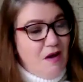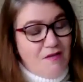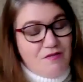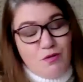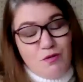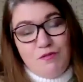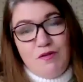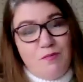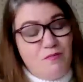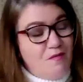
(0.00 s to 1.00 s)
I've taught
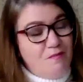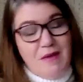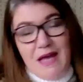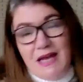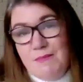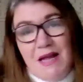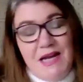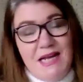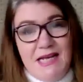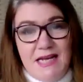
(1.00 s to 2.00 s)
from for many,
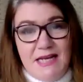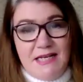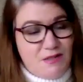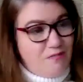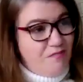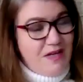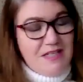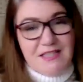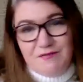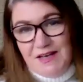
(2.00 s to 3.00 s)
many years,
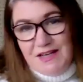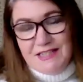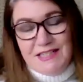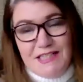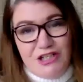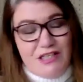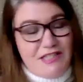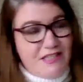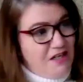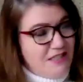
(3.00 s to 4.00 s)
face to face
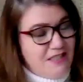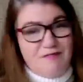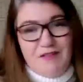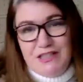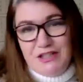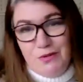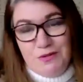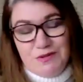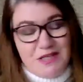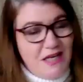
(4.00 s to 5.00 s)
initially, started in village
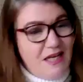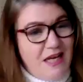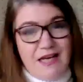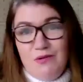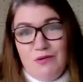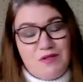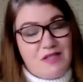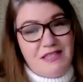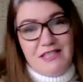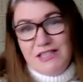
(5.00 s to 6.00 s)
halls, and now, of
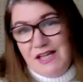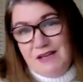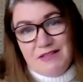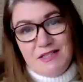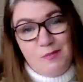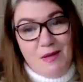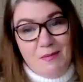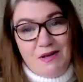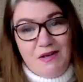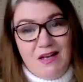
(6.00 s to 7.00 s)
course, I teach thousands of
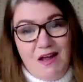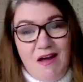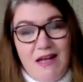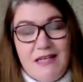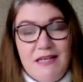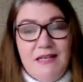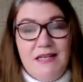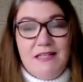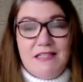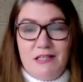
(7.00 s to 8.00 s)
people online.
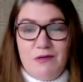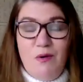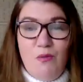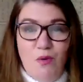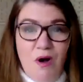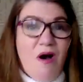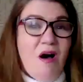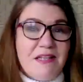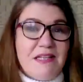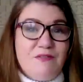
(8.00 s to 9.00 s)
So what
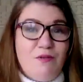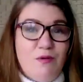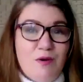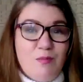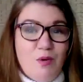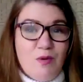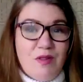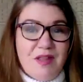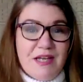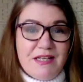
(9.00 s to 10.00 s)
are these four
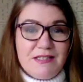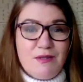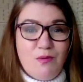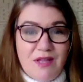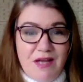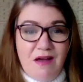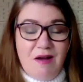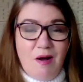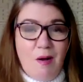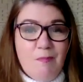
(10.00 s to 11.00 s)
important things? Well, they
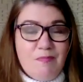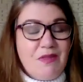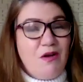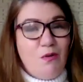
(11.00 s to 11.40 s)
are: